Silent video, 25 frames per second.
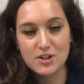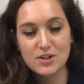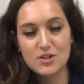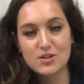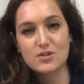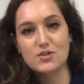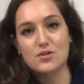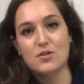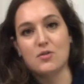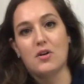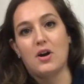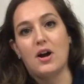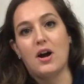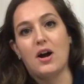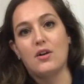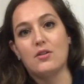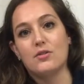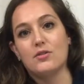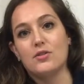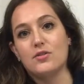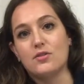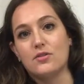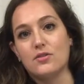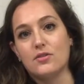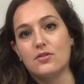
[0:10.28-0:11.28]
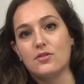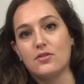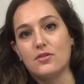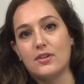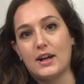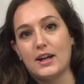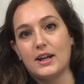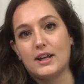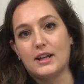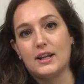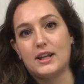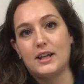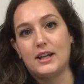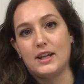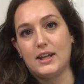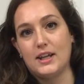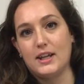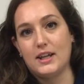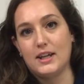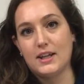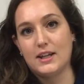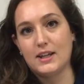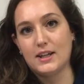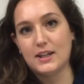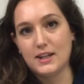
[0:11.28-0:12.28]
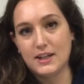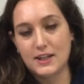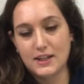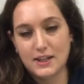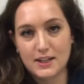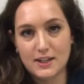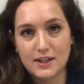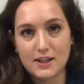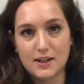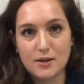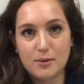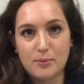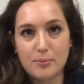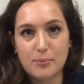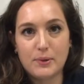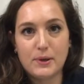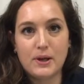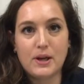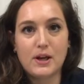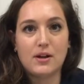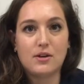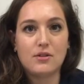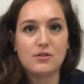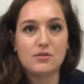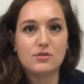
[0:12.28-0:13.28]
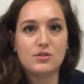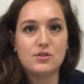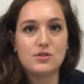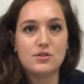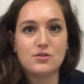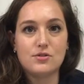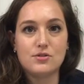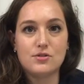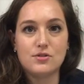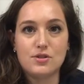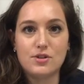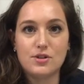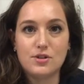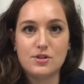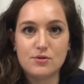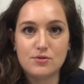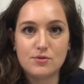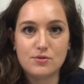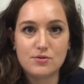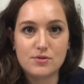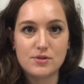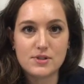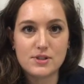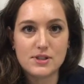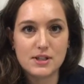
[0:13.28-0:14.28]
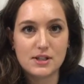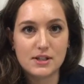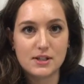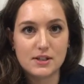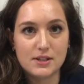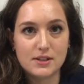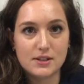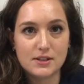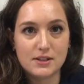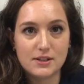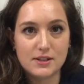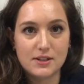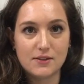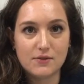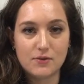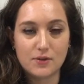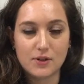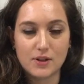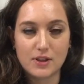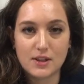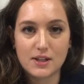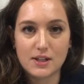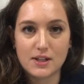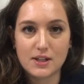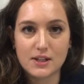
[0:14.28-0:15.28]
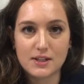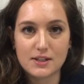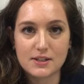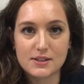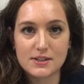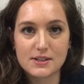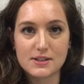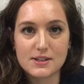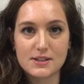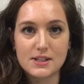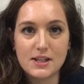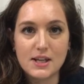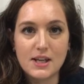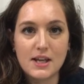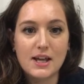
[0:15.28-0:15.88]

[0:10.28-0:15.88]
So, how to correctly clean up, how to use different things,